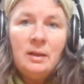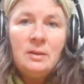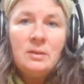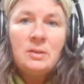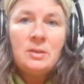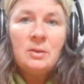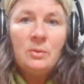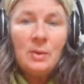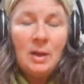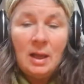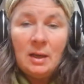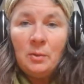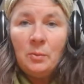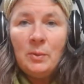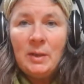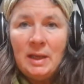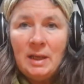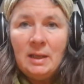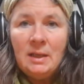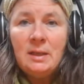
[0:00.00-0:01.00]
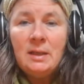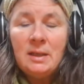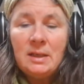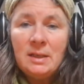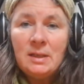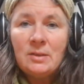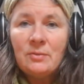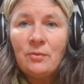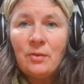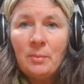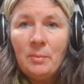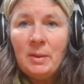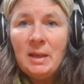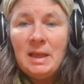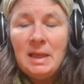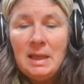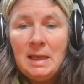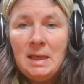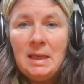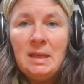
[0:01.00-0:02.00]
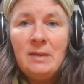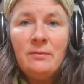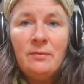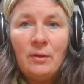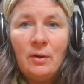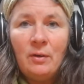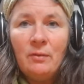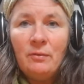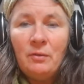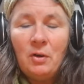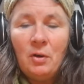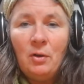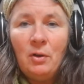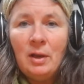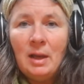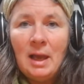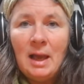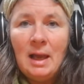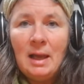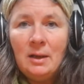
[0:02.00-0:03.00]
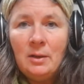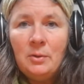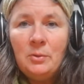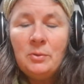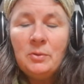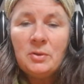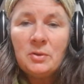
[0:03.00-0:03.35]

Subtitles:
So Halloween is from Eve of All Hallows,